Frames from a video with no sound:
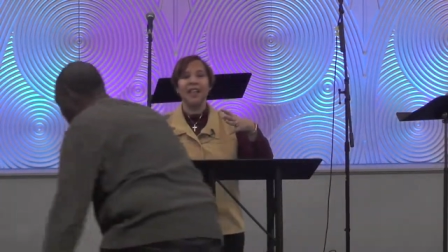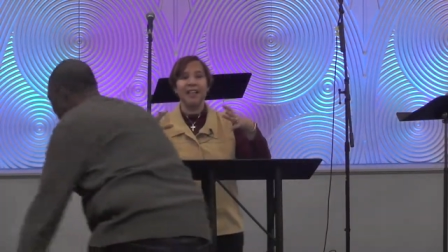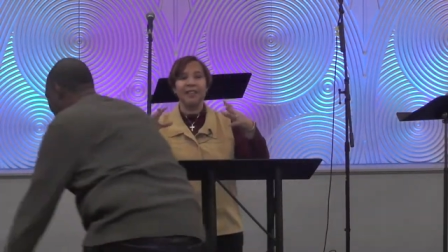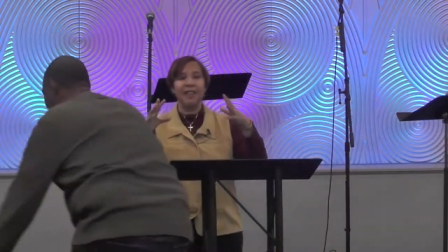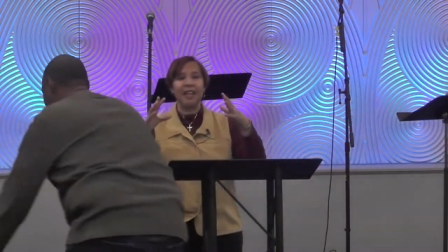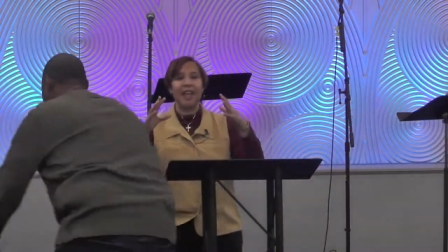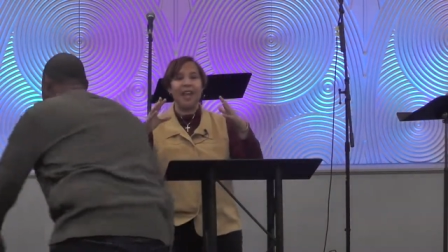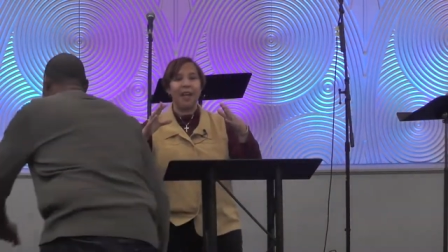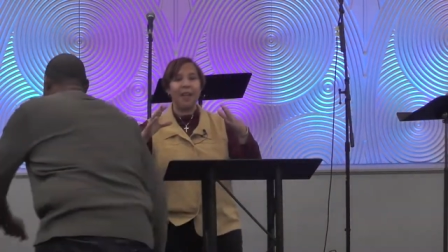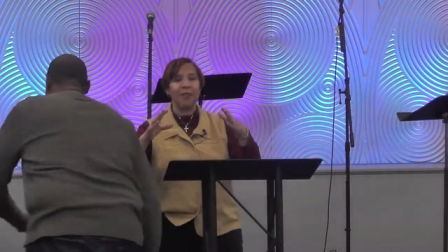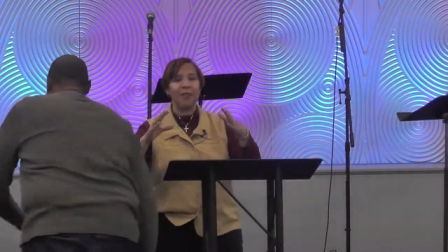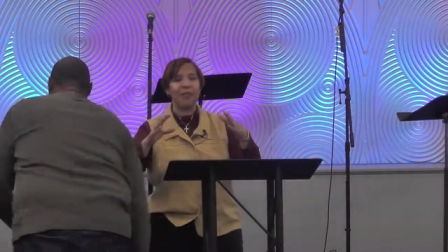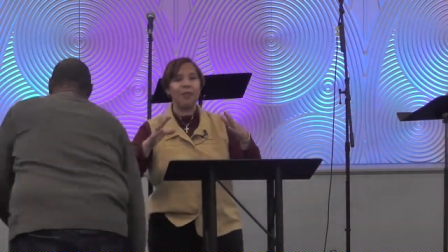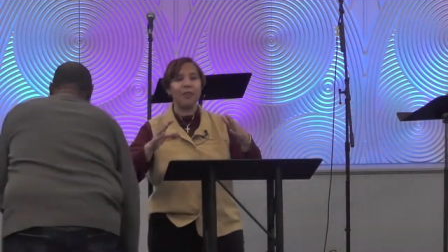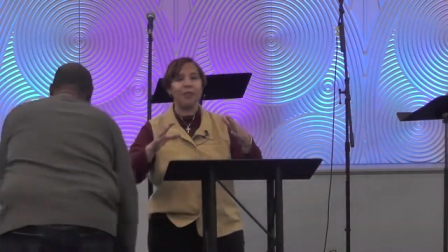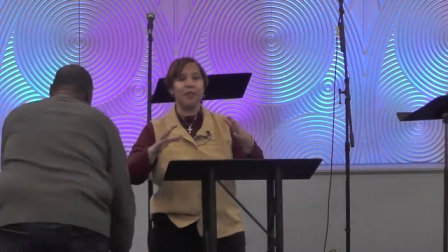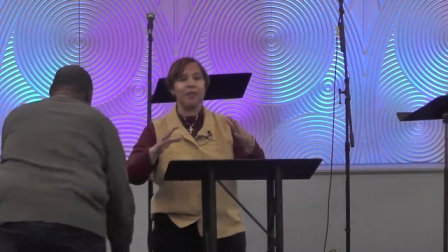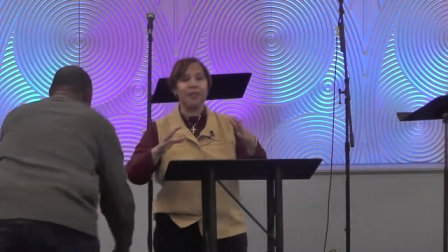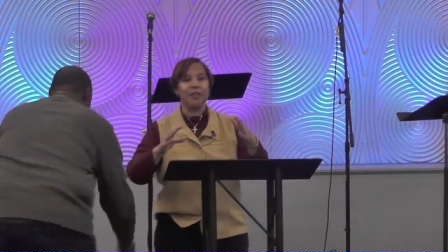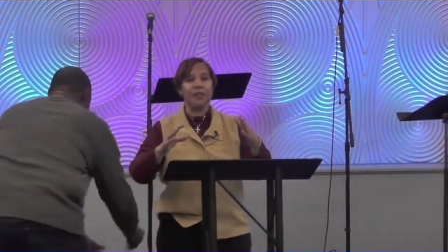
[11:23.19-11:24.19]
and the
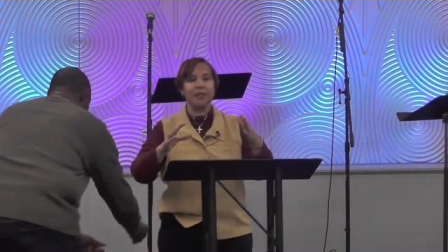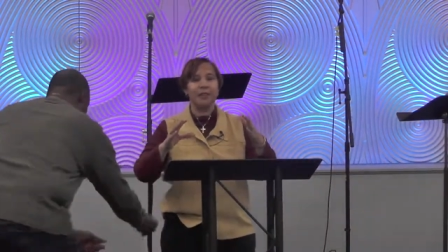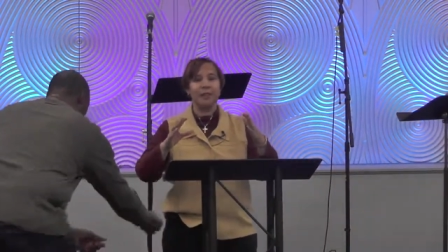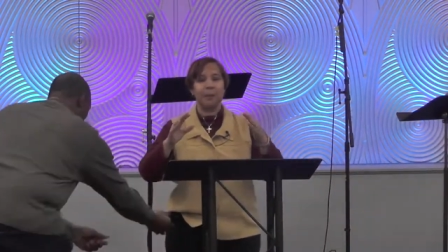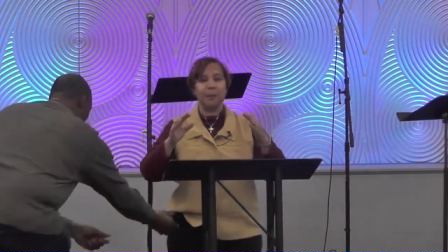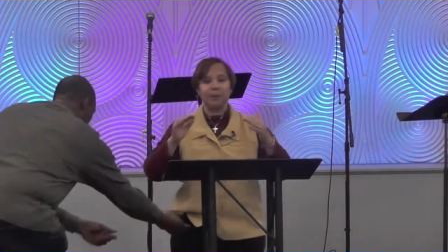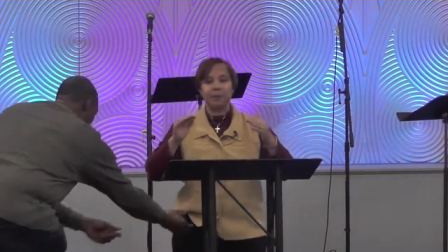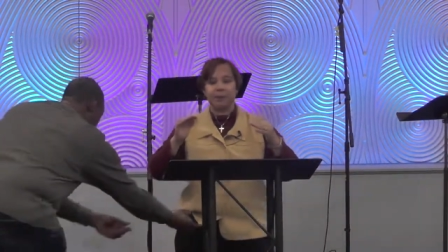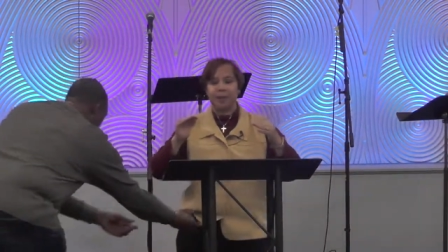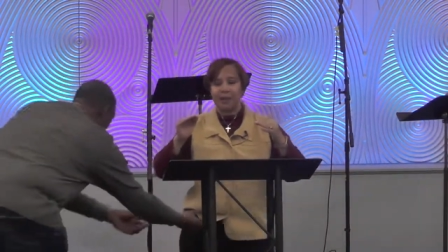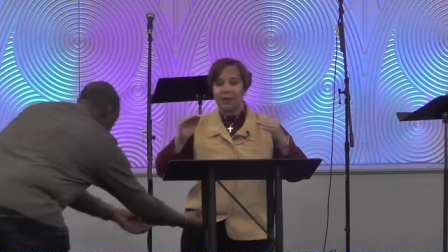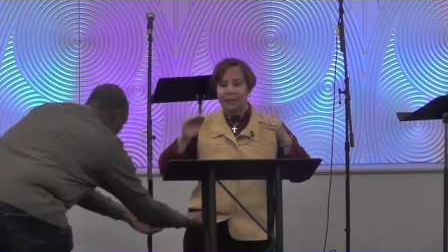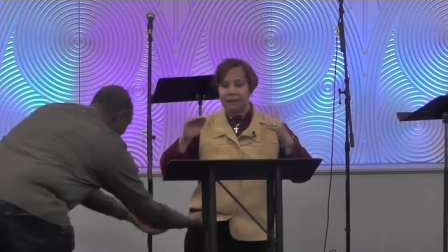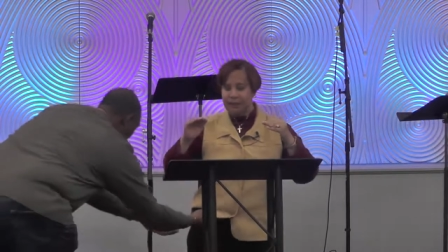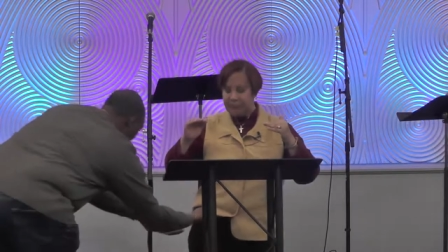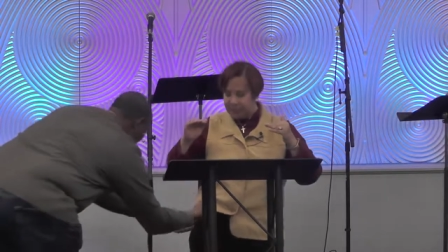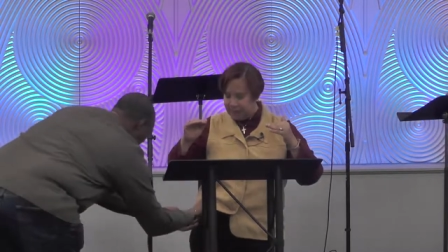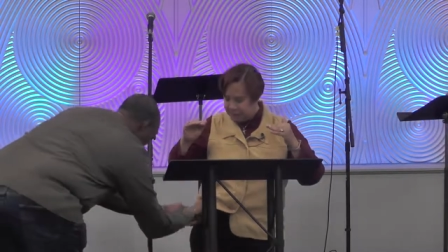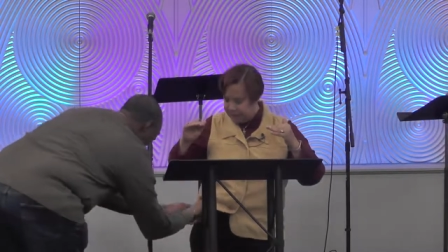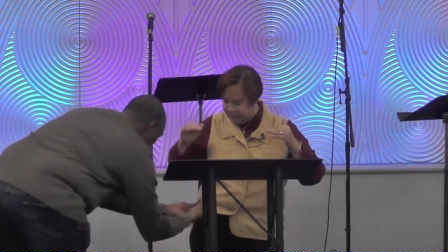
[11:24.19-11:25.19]
effort to,
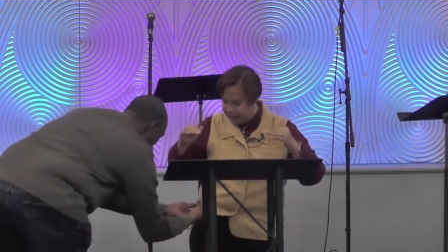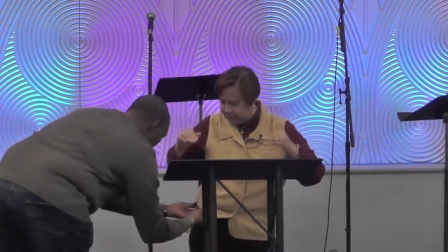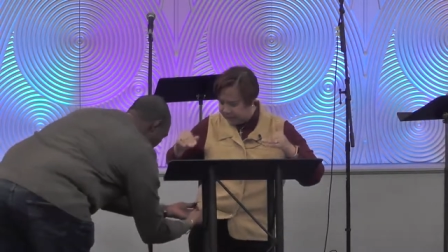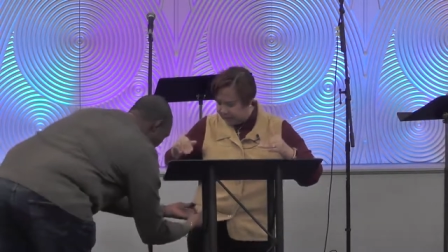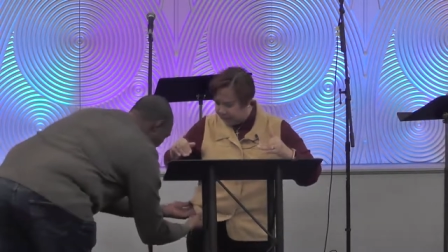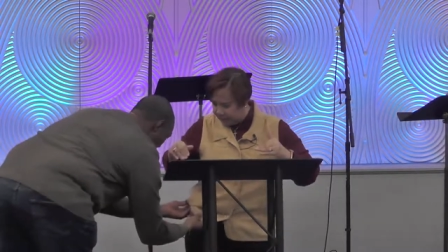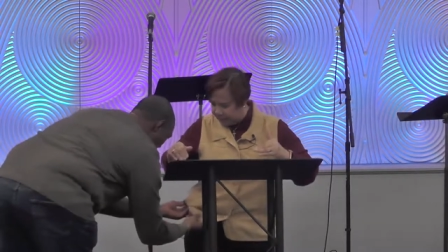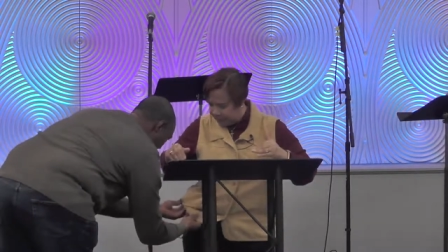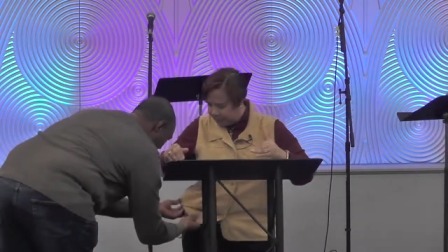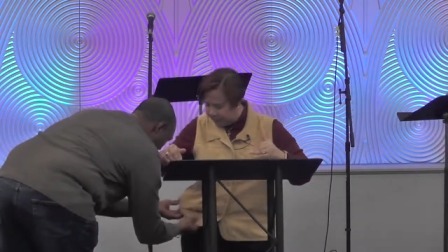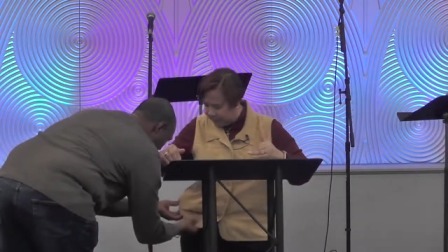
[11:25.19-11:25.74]
to, to get,